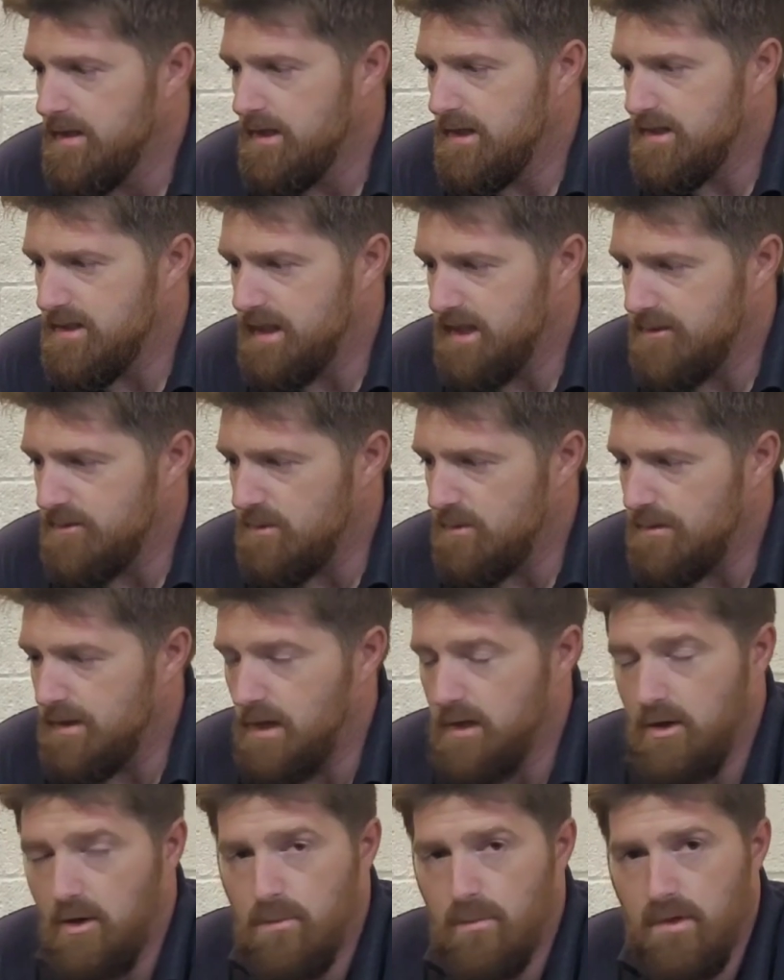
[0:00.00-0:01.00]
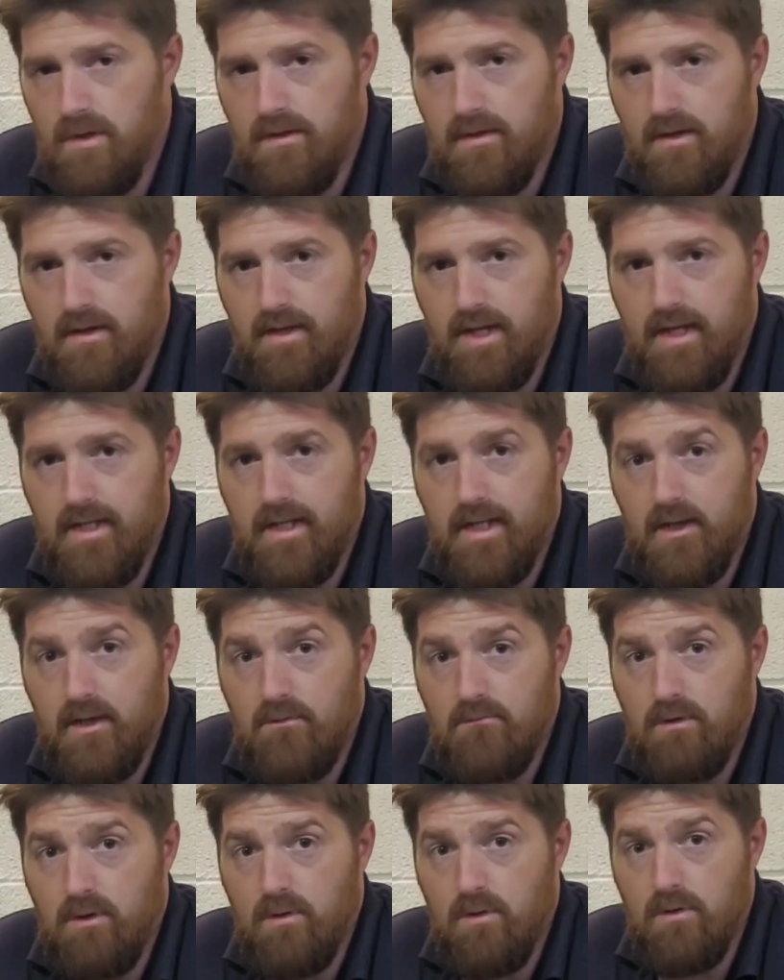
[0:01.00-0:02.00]
listen out to what we're going on with, and then get it
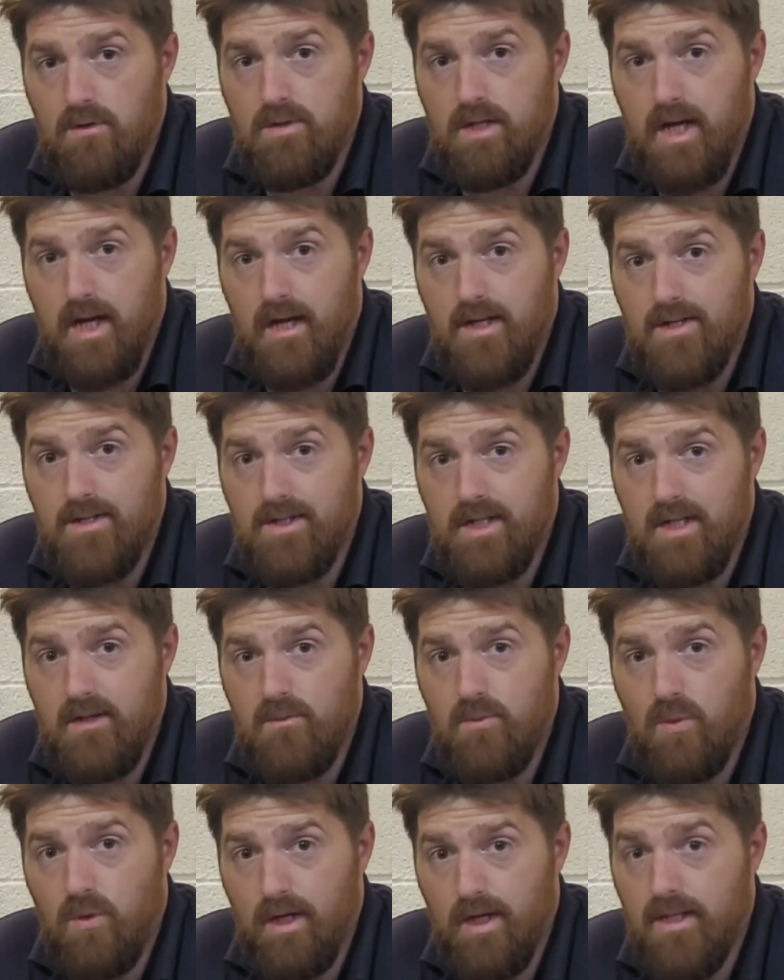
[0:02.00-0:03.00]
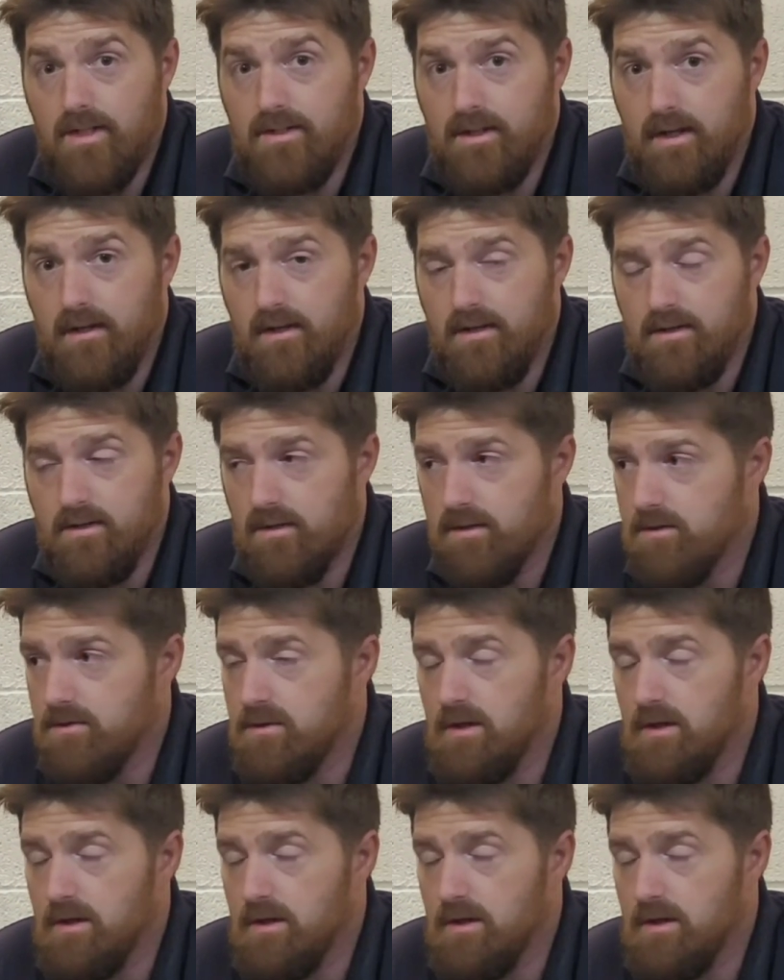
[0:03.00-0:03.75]
on the rollers and see what it does.